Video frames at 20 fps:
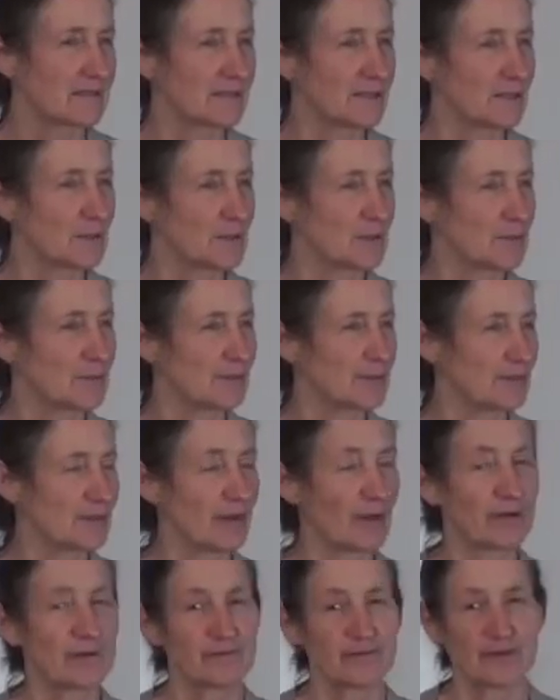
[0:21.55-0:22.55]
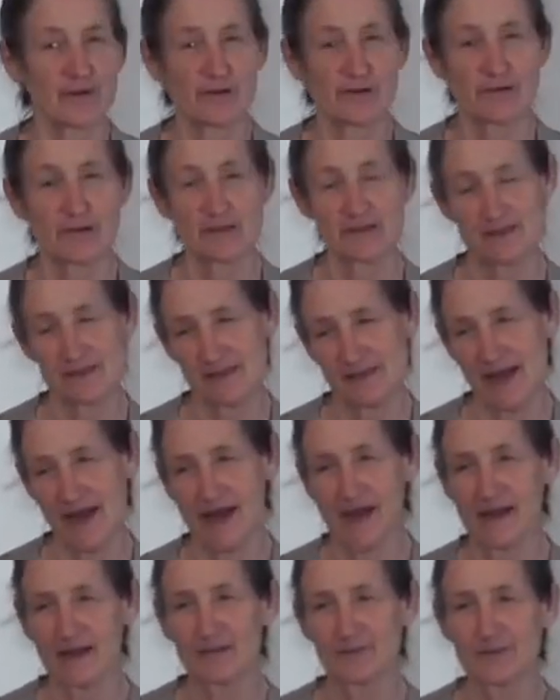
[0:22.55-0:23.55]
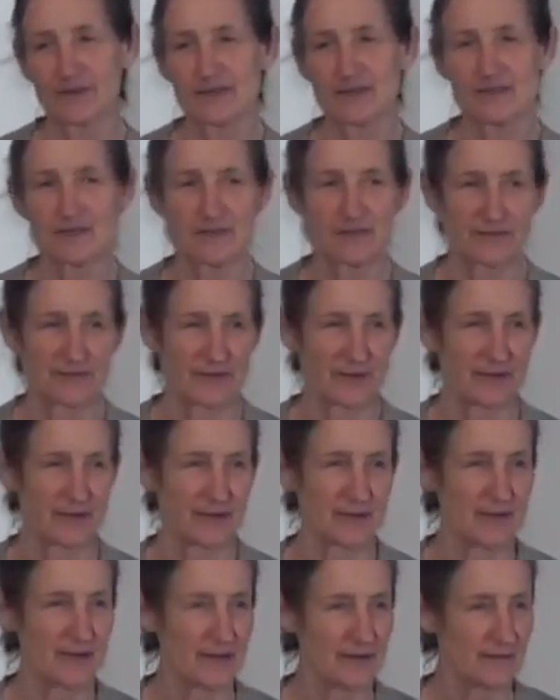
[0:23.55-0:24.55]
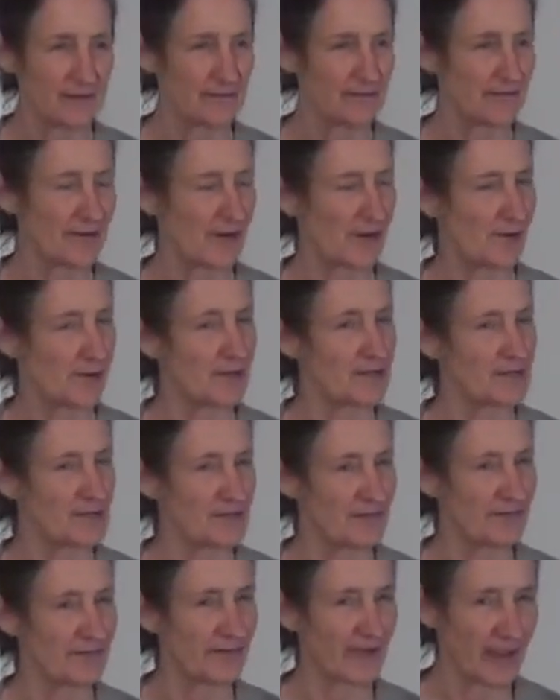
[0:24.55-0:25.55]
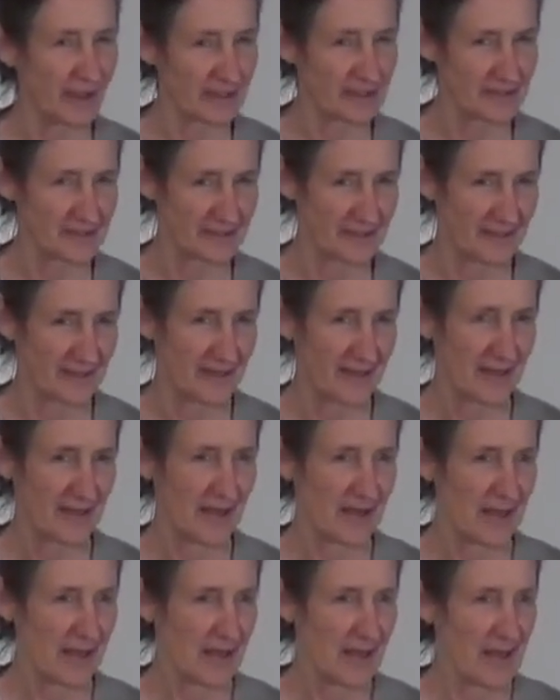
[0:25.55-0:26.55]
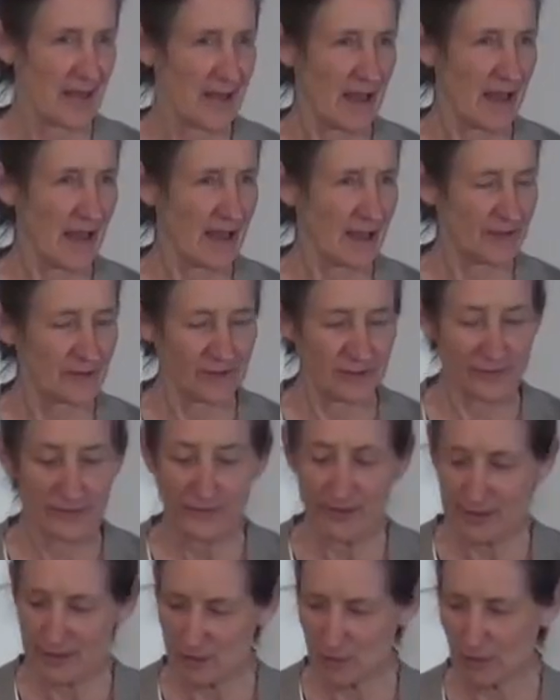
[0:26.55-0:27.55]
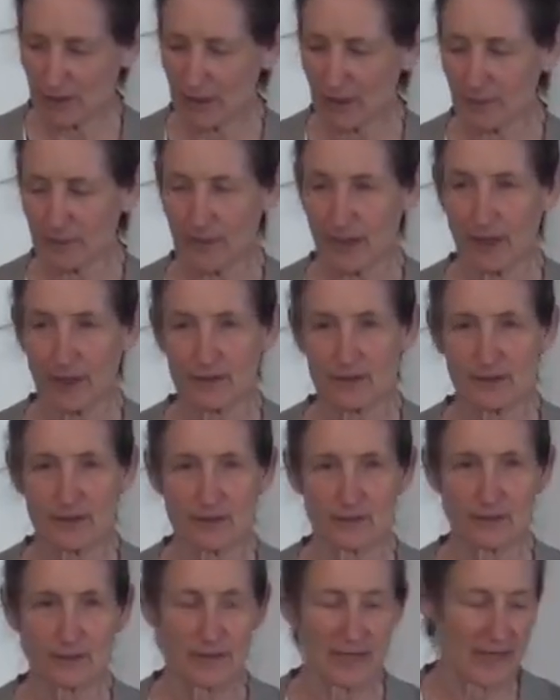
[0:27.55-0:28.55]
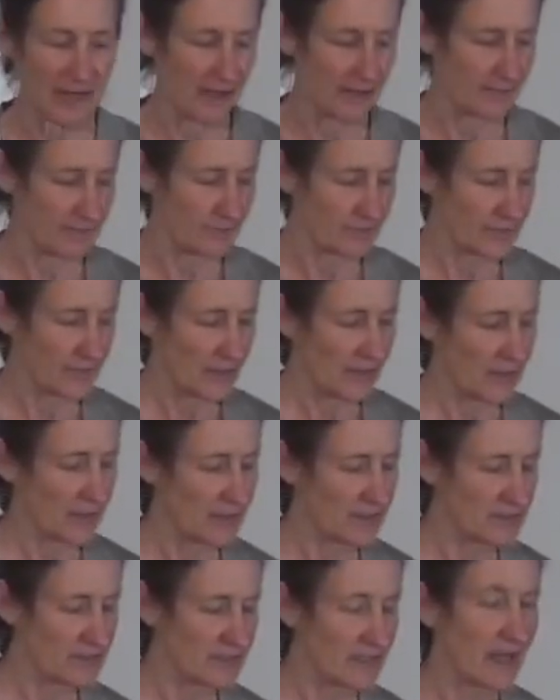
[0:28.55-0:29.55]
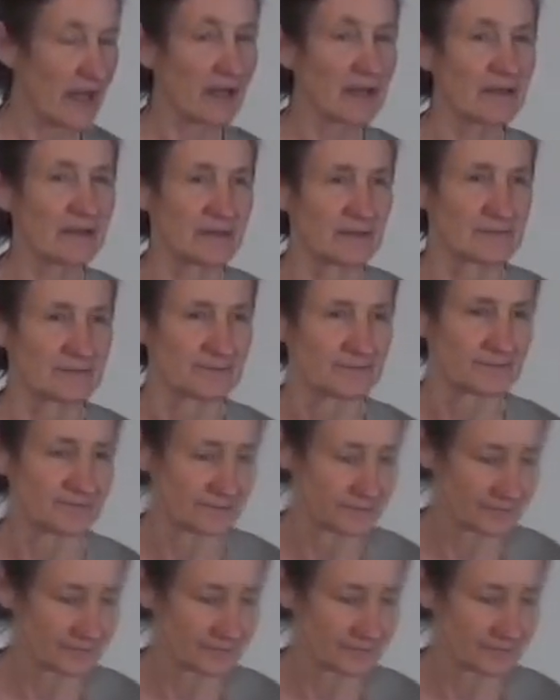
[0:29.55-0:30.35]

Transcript: that you would put on various ailments for various effects. And the first one I'm going to look at is the onion.